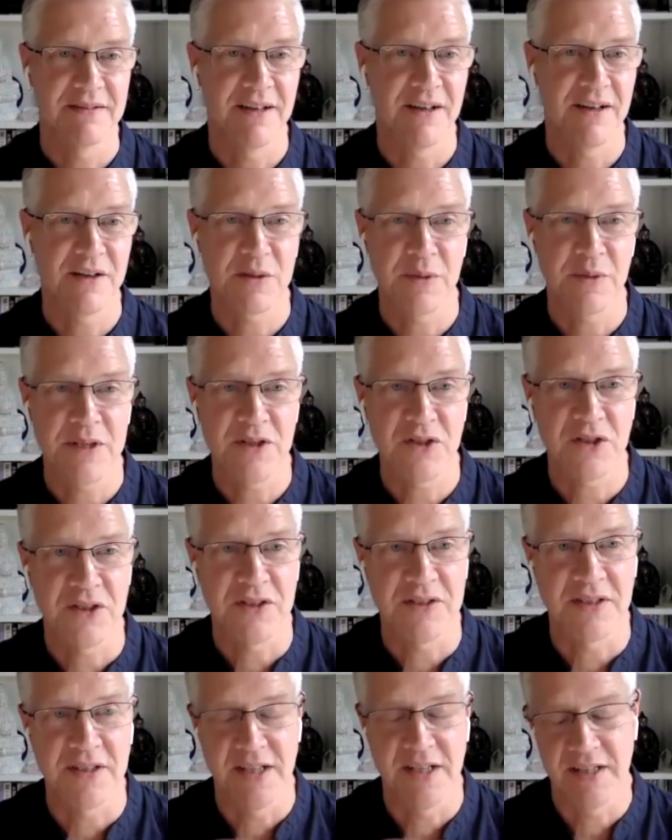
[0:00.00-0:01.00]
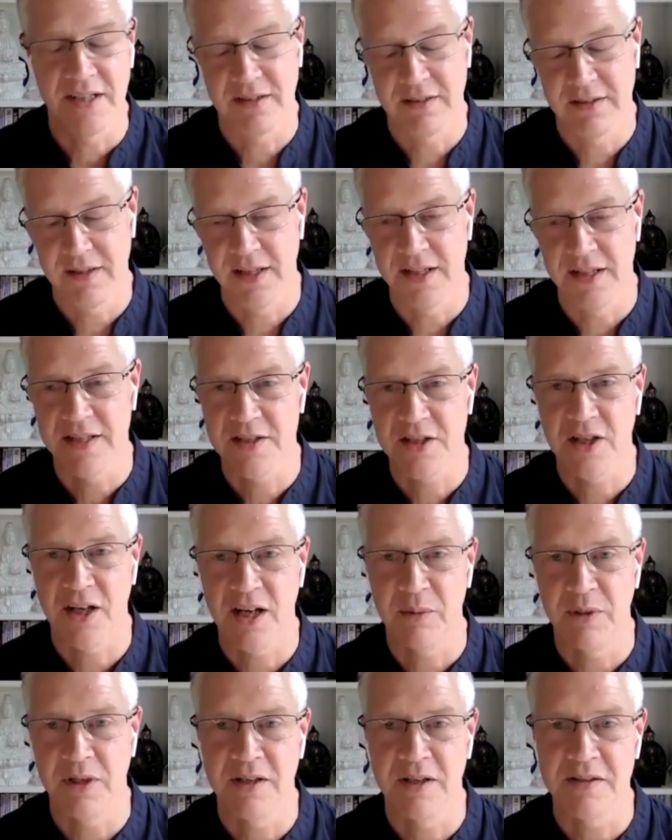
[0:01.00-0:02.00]
and then
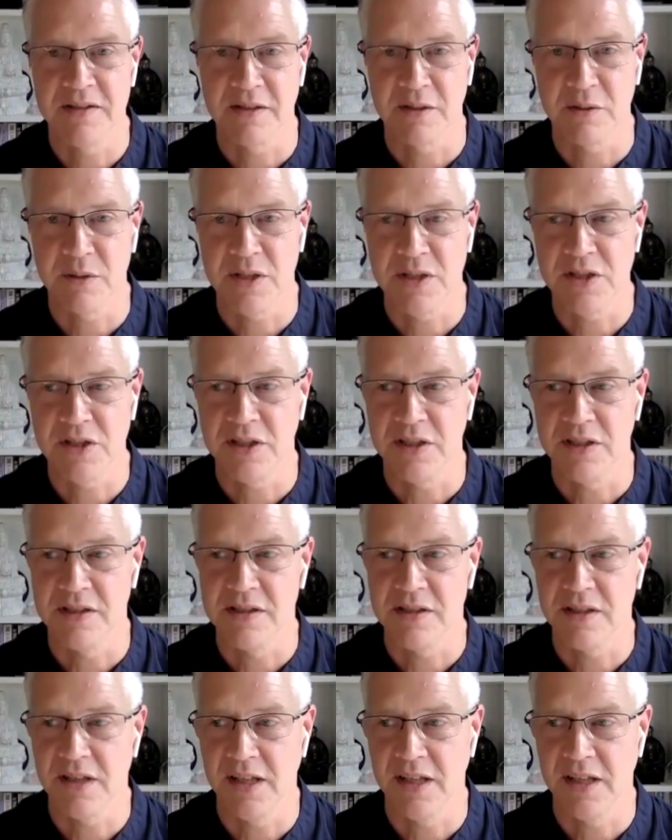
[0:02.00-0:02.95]
Sky will answer the questions,